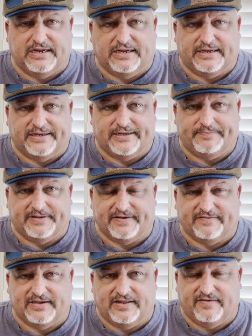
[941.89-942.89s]
Like I
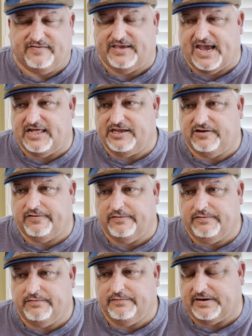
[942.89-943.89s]
said, the Scally
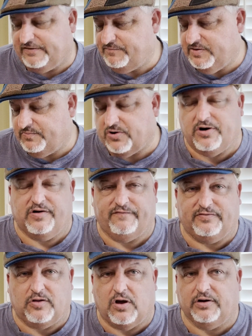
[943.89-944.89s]
Crew, I've been part
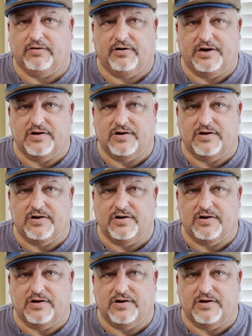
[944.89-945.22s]
of longer.